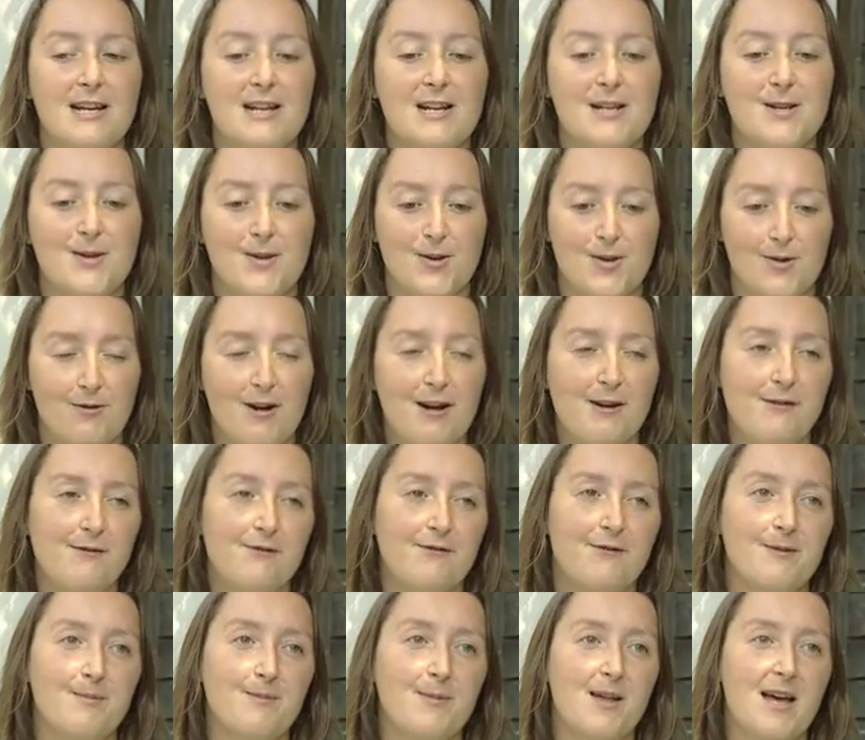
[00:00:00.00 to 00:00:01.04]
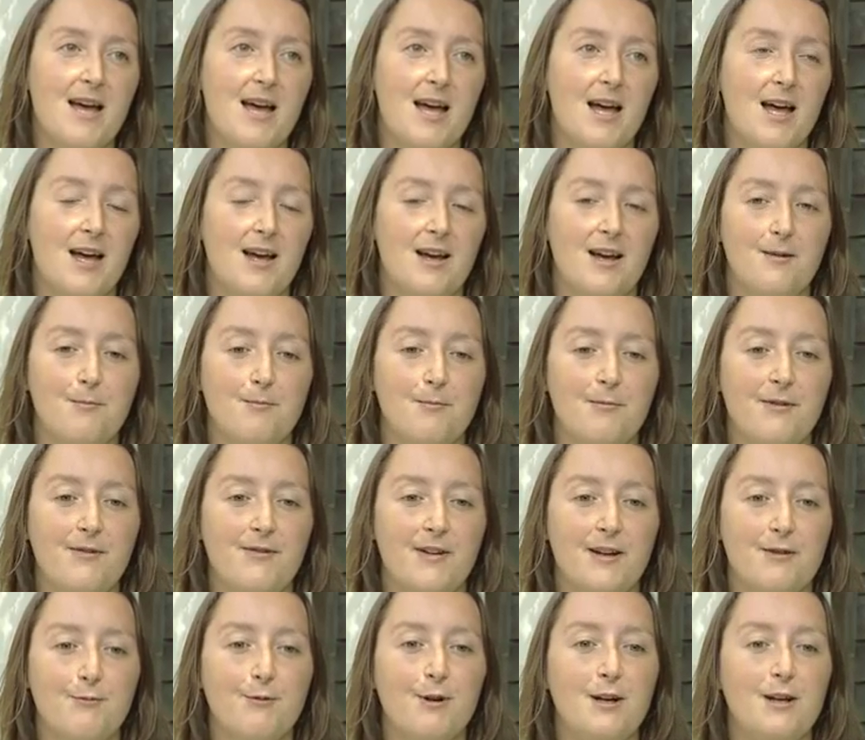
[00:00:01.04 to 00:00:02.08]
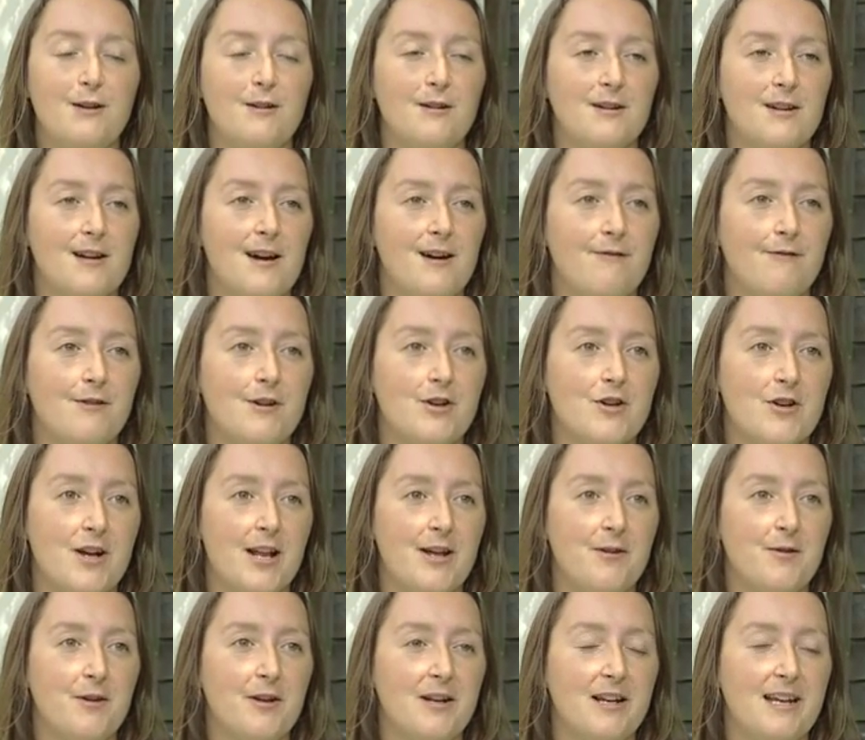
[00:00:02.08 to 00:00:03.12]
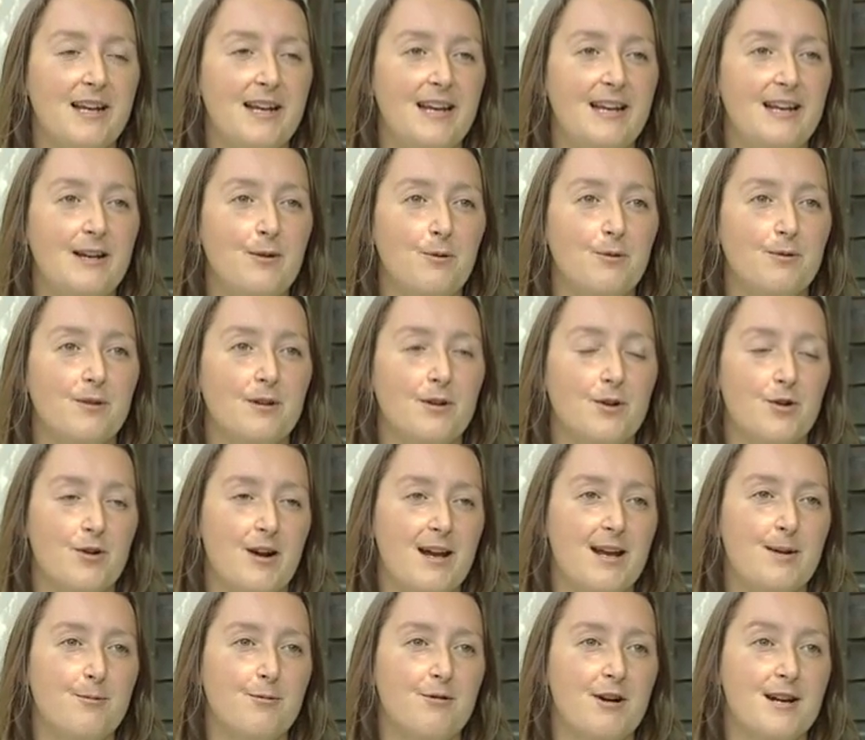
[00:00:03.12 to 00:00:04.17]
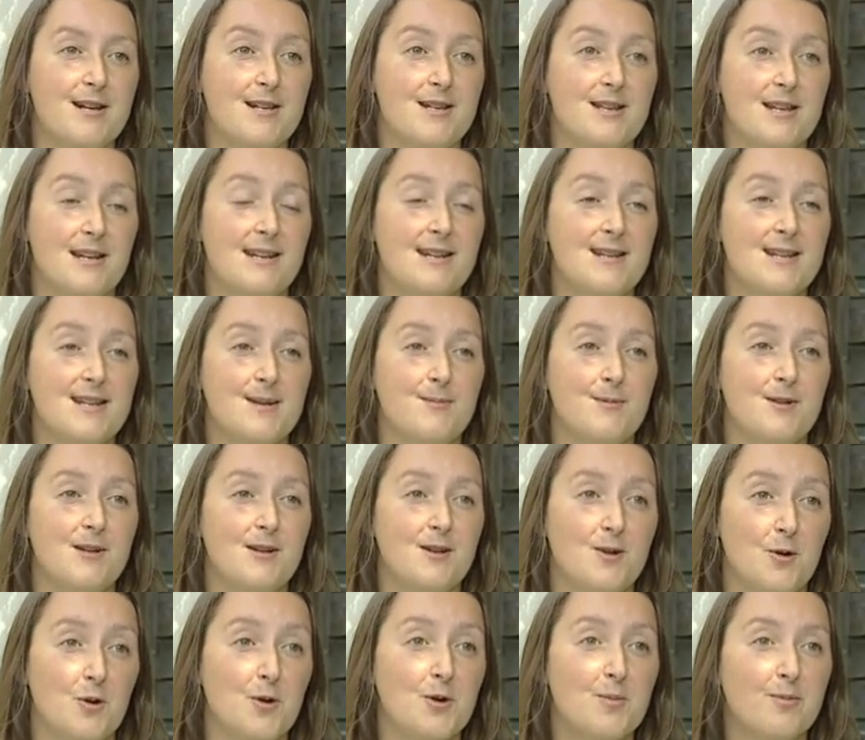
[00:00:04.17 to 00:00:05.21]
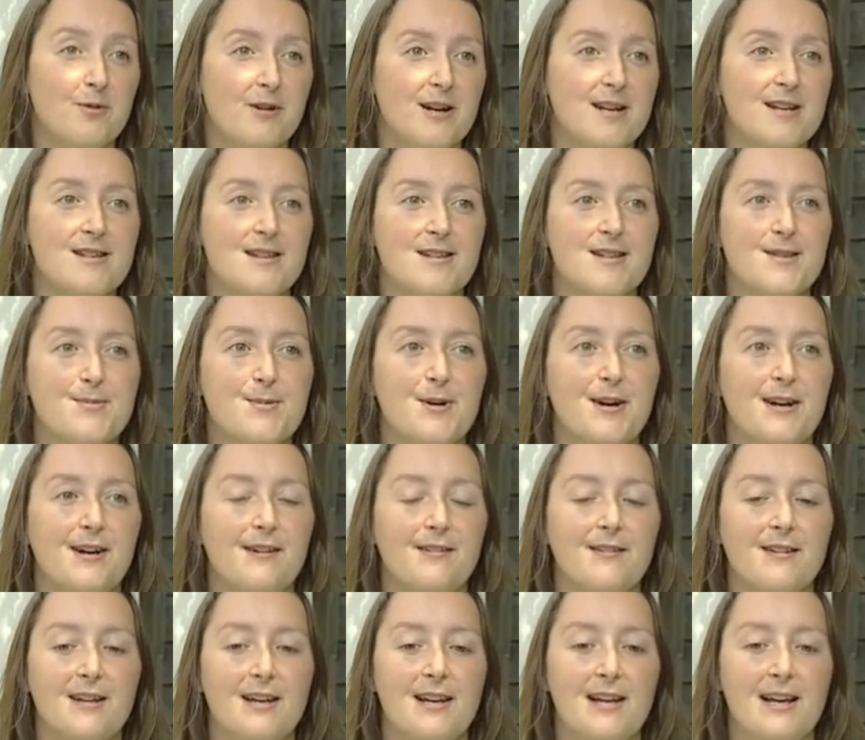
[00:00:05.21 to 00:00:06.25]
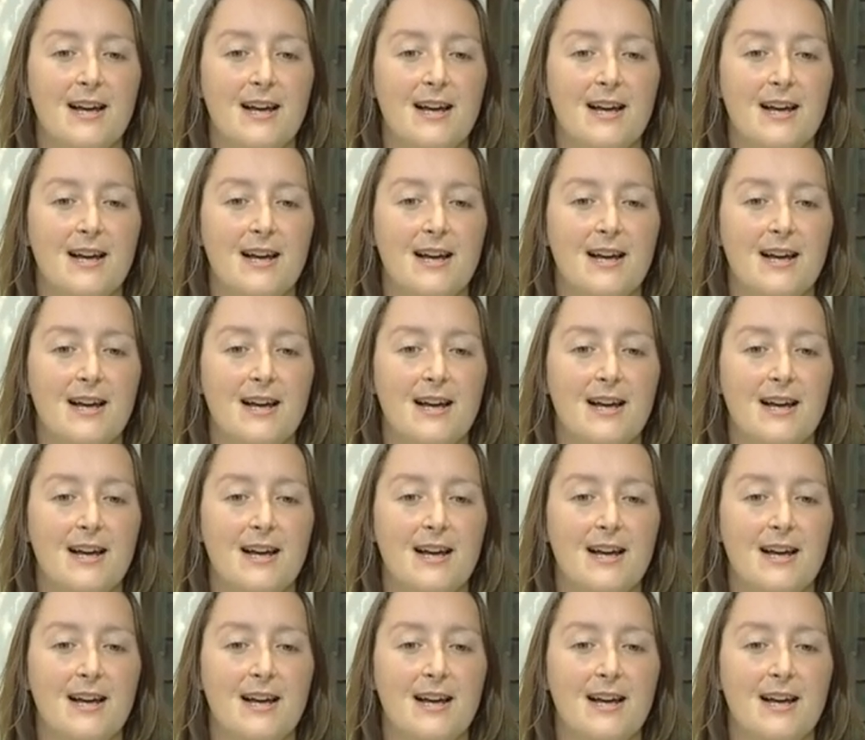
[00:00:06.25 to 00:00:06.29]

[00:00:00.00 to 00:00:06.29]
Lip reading: So it's grown from there. We've had really good coverage locally in all the trade press and in some of the dog press as well.